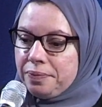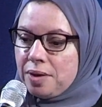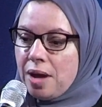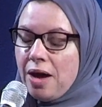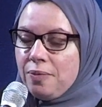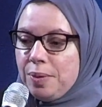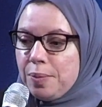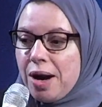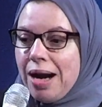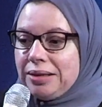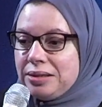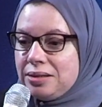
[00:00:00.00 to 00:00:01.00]
have been
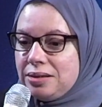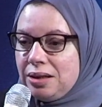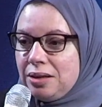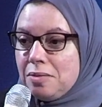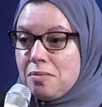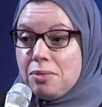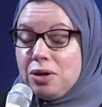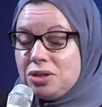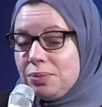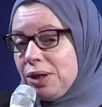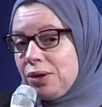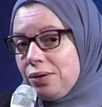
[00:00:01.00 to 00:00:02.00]
practicing, most
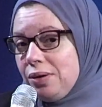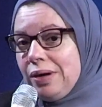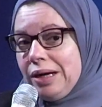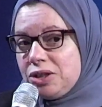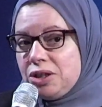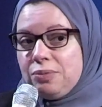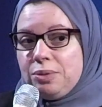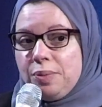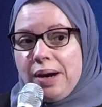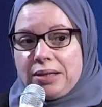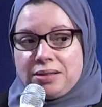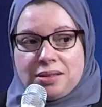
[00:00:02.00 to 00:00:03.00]
of my career actually, I've been
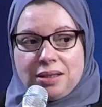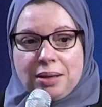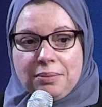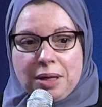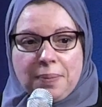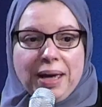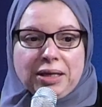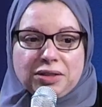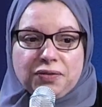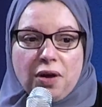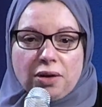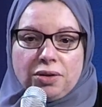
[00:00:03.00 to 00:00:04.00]
practicing at McManus
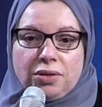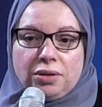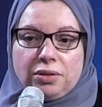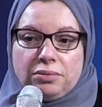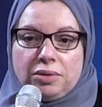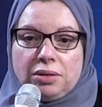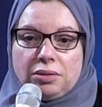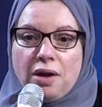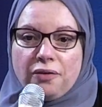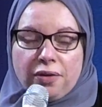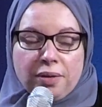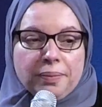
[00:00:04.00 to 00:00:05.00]
Faulkner, the law
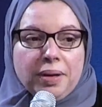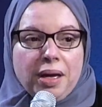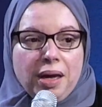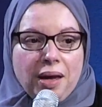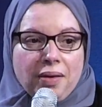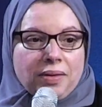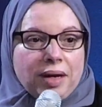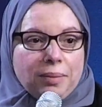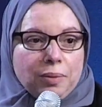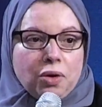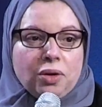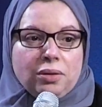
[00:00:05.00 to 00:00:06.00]
firm that I'm
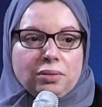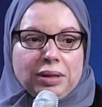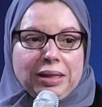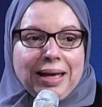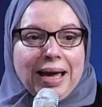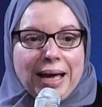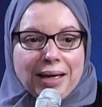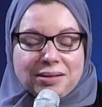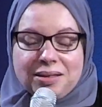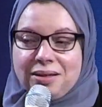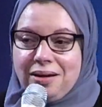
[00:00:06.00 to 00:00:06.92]
currently at,